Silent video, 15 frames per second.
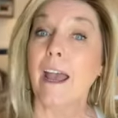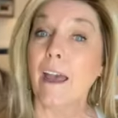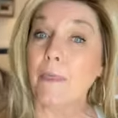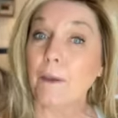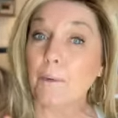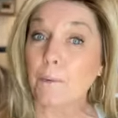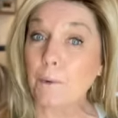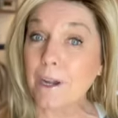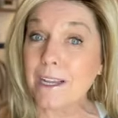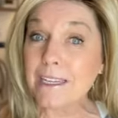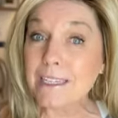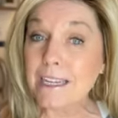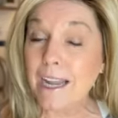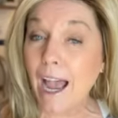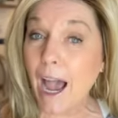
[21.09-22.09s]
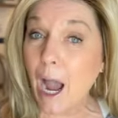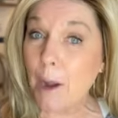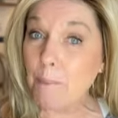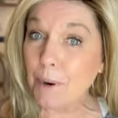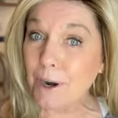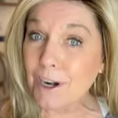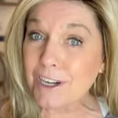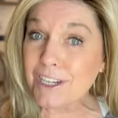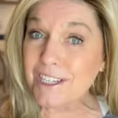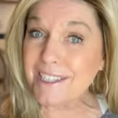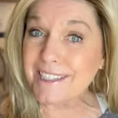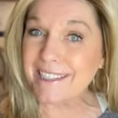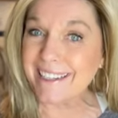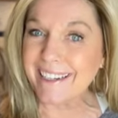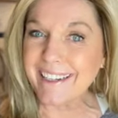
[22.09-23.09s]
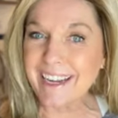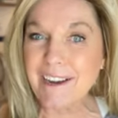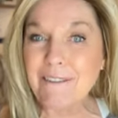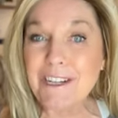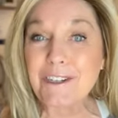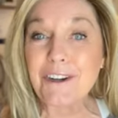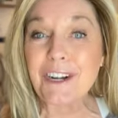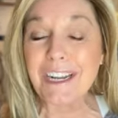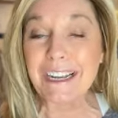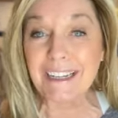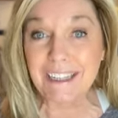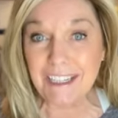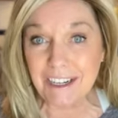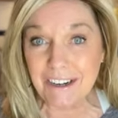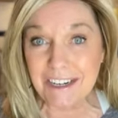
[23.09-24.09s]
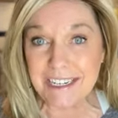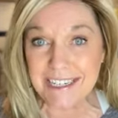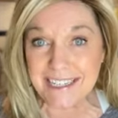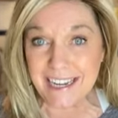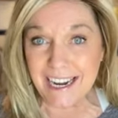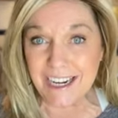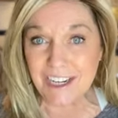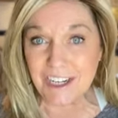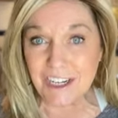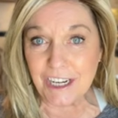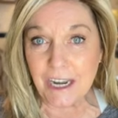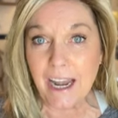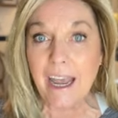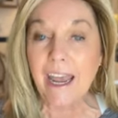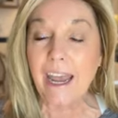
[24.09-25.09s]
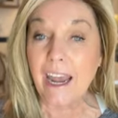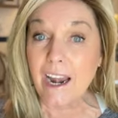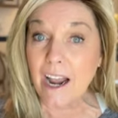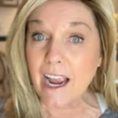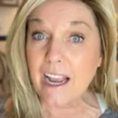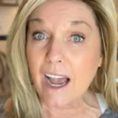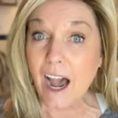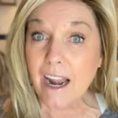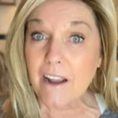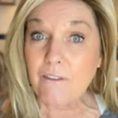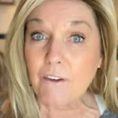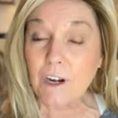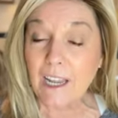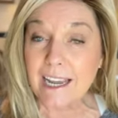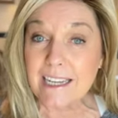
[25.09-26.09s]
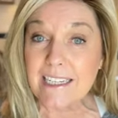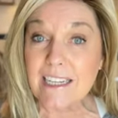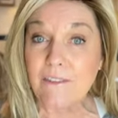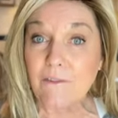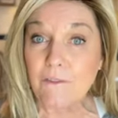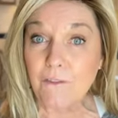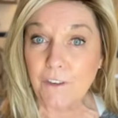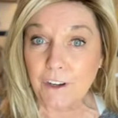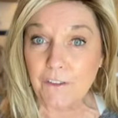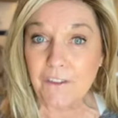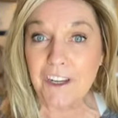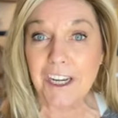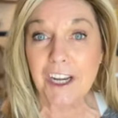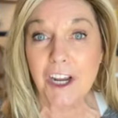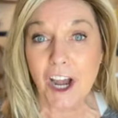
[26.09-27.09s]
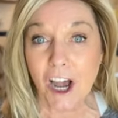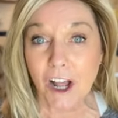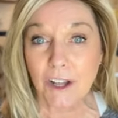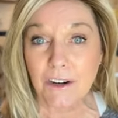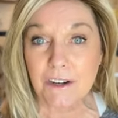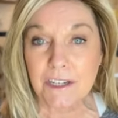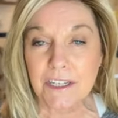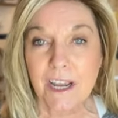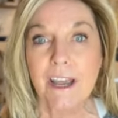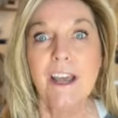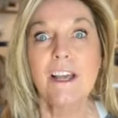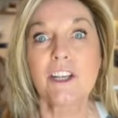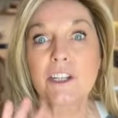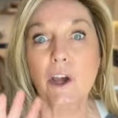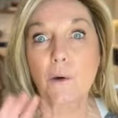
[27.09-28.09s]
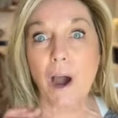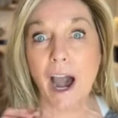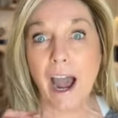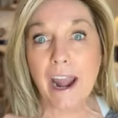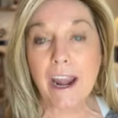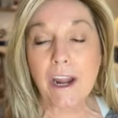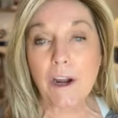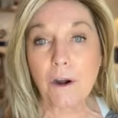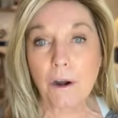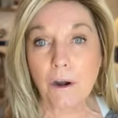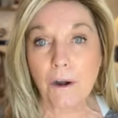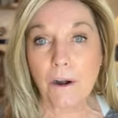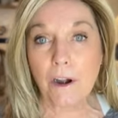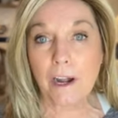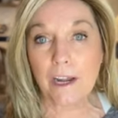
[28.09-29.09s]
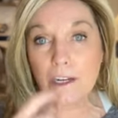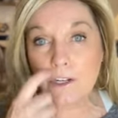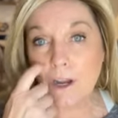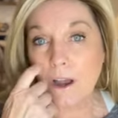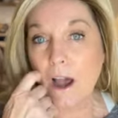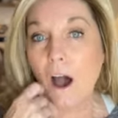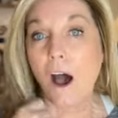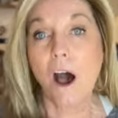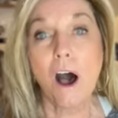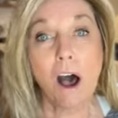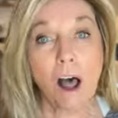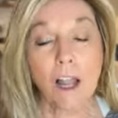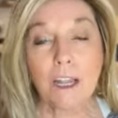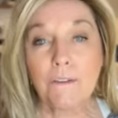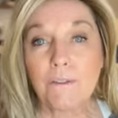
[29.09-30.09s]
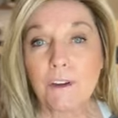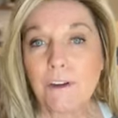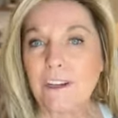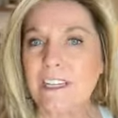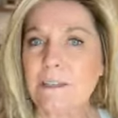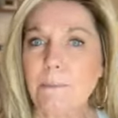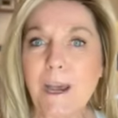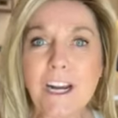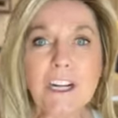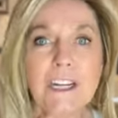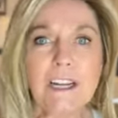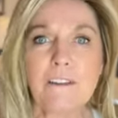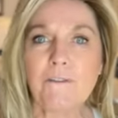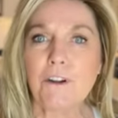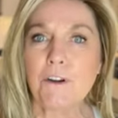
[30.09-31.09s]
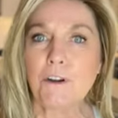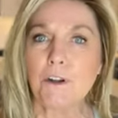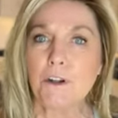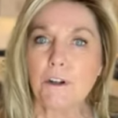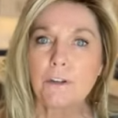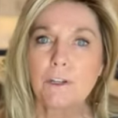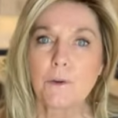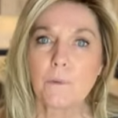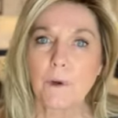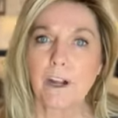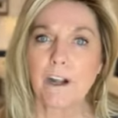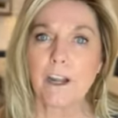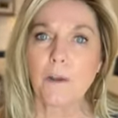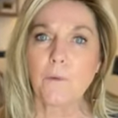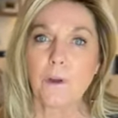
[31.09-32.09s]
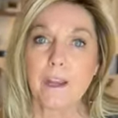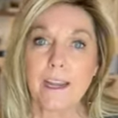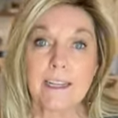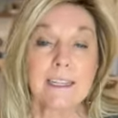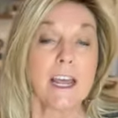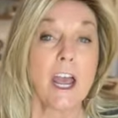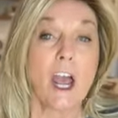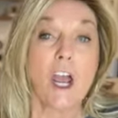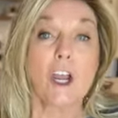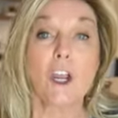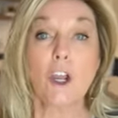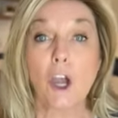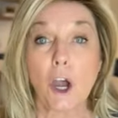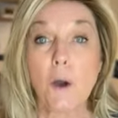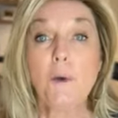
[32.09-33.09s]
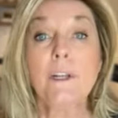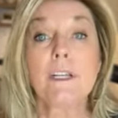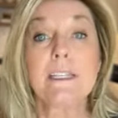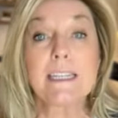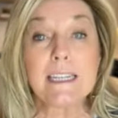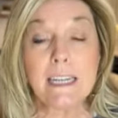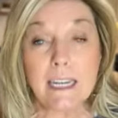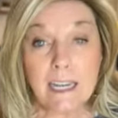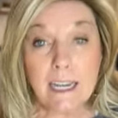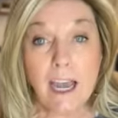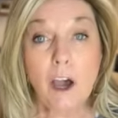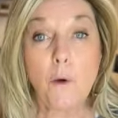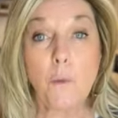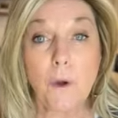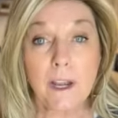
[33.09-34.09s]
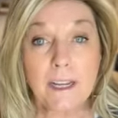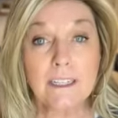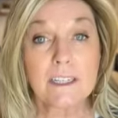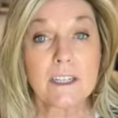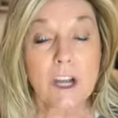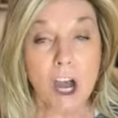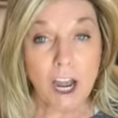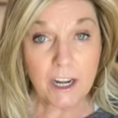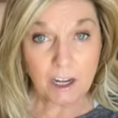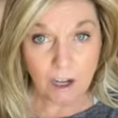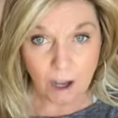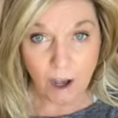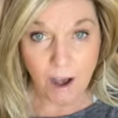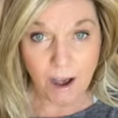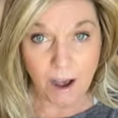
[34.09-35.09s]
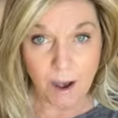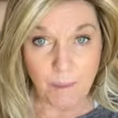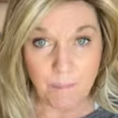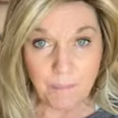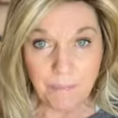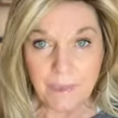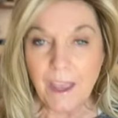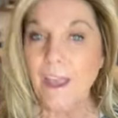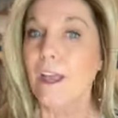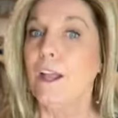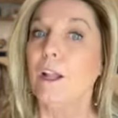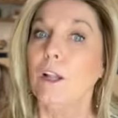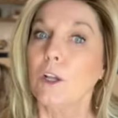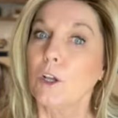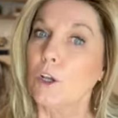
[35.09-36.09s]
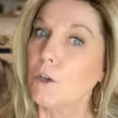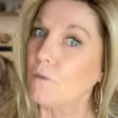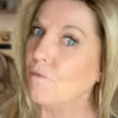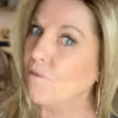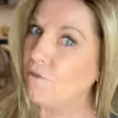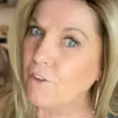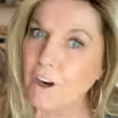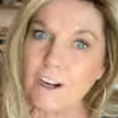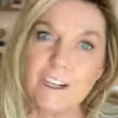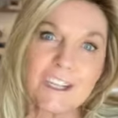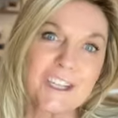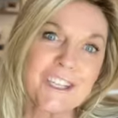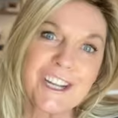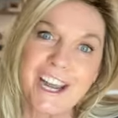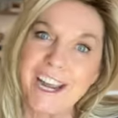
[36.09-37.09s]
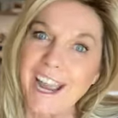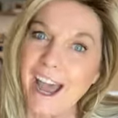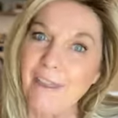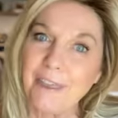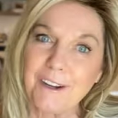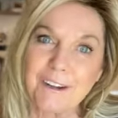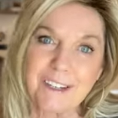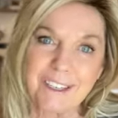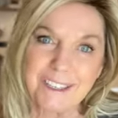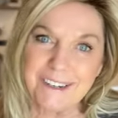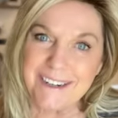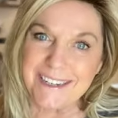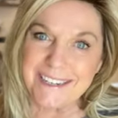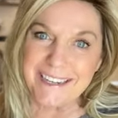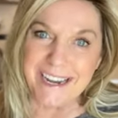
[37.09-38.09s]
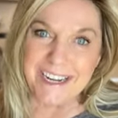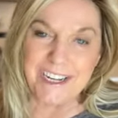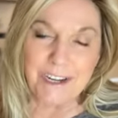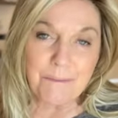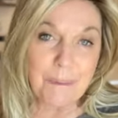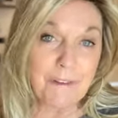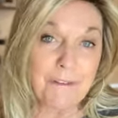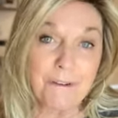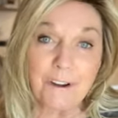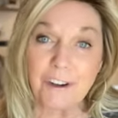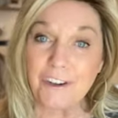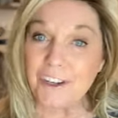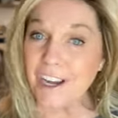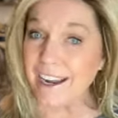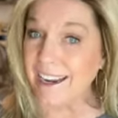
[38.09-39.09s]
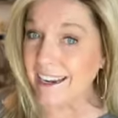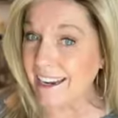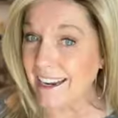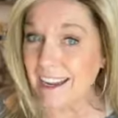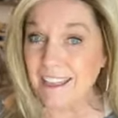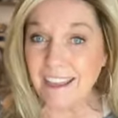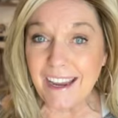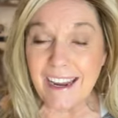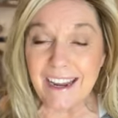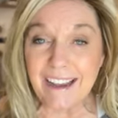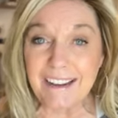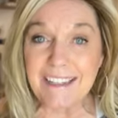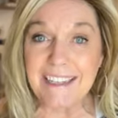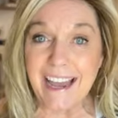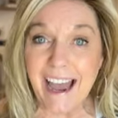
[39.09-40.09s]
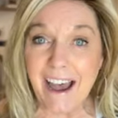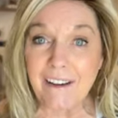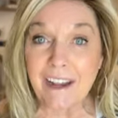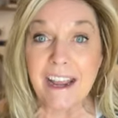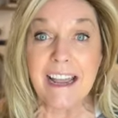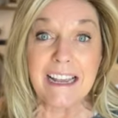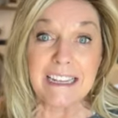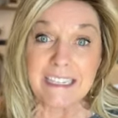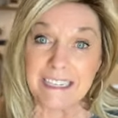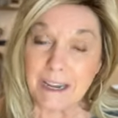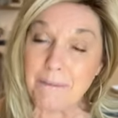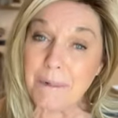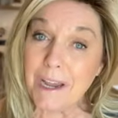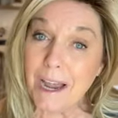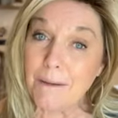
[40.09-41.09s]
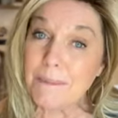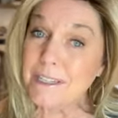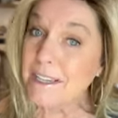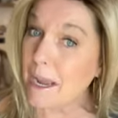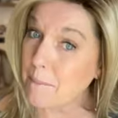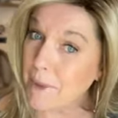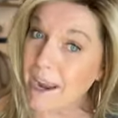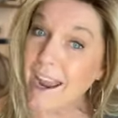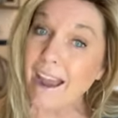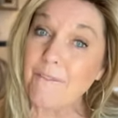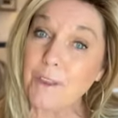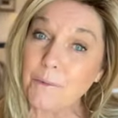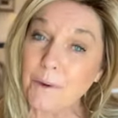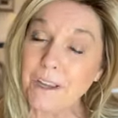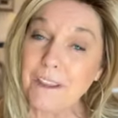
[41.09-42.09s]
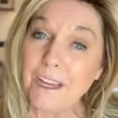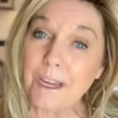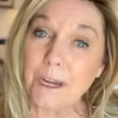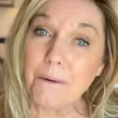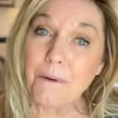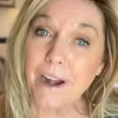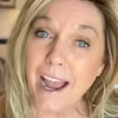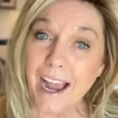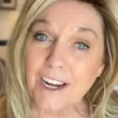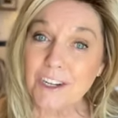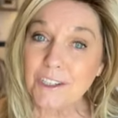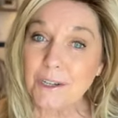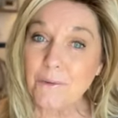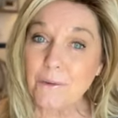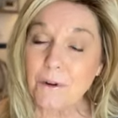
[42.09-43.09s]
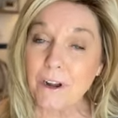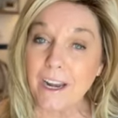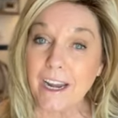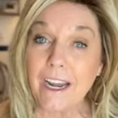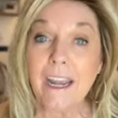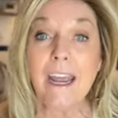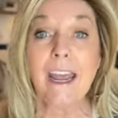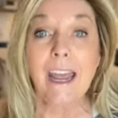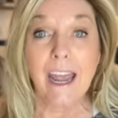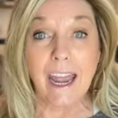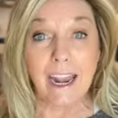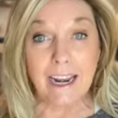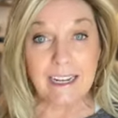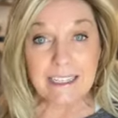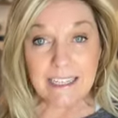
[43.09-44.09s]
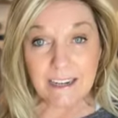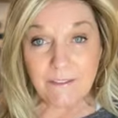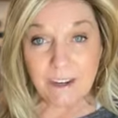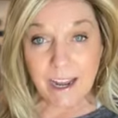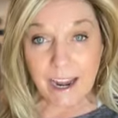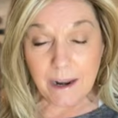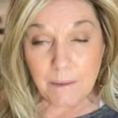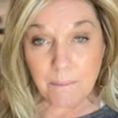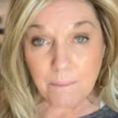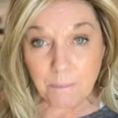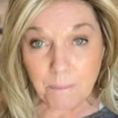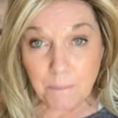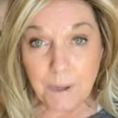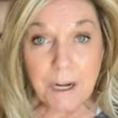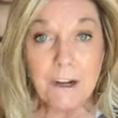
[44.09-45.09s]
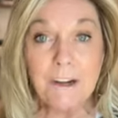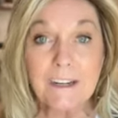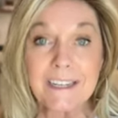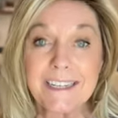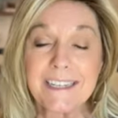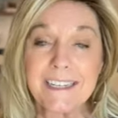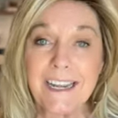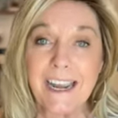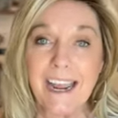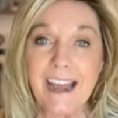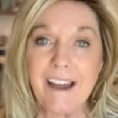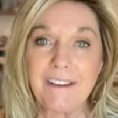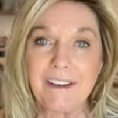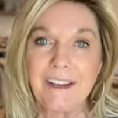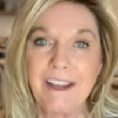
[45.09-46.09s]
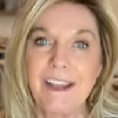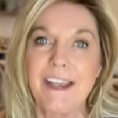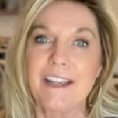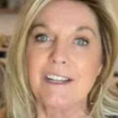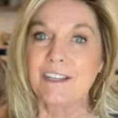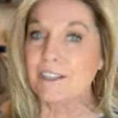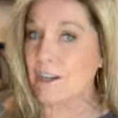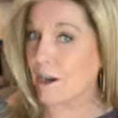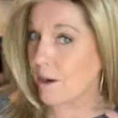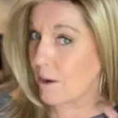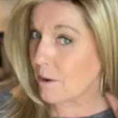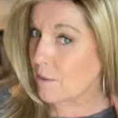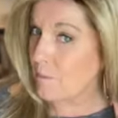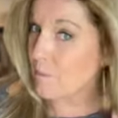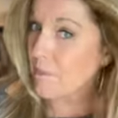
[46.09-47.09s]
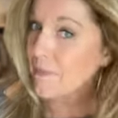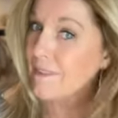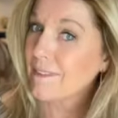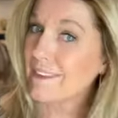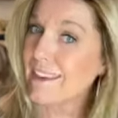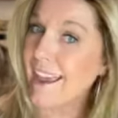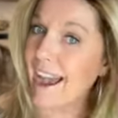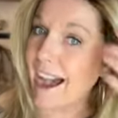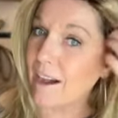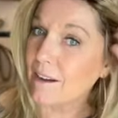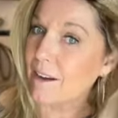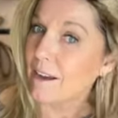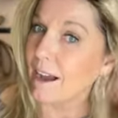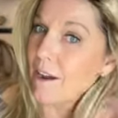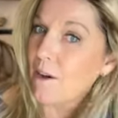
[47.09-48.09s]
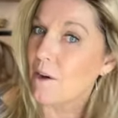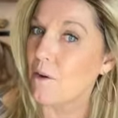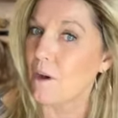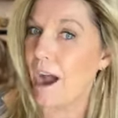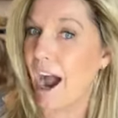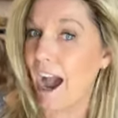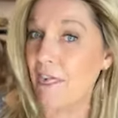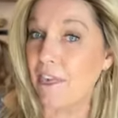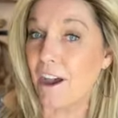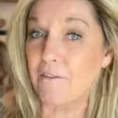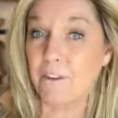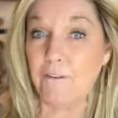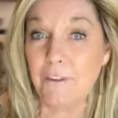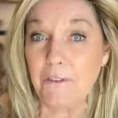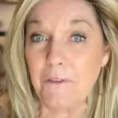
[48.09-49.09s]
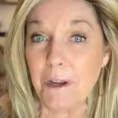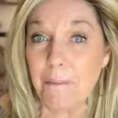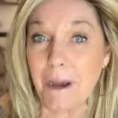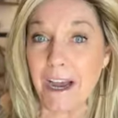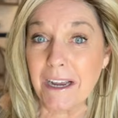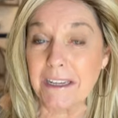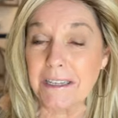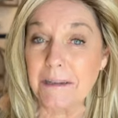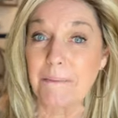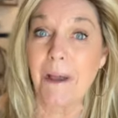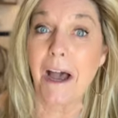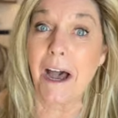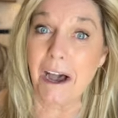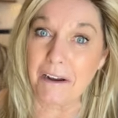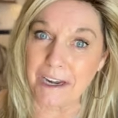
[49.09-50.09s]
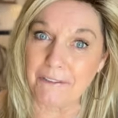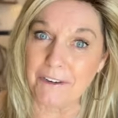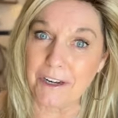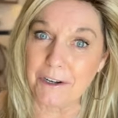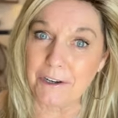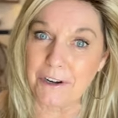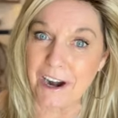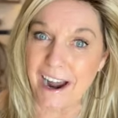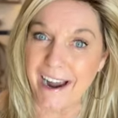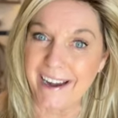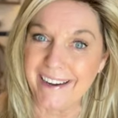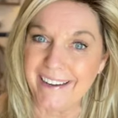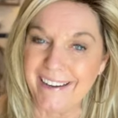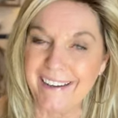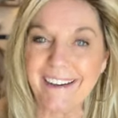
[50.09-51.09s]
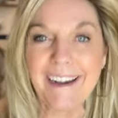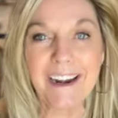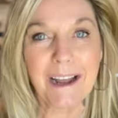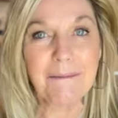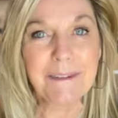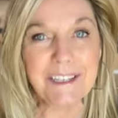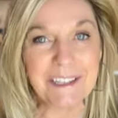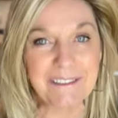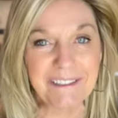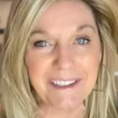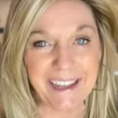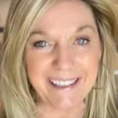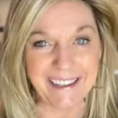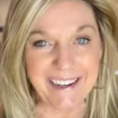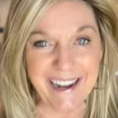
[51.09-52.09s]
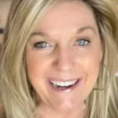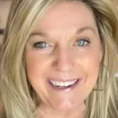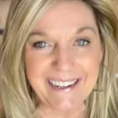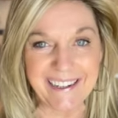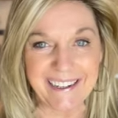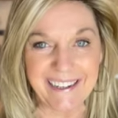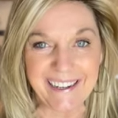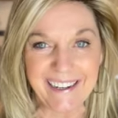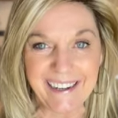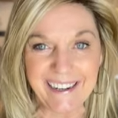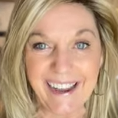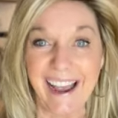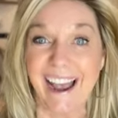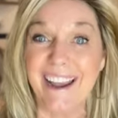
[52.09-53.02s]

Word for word: And the reason I purchased it, it was on a clearance section and I got it for less than $50. So I encourage all of you, especially if you're new to wearing wigs, go to TLWigs.com. First, check out their clearance section before you check anything else out. Sometimes they may have the wig that you were actually wanting and it's even at a bigger discount. So yeah, I thought for 50 bucks, I'll give it a try. And I'm so glad that I did.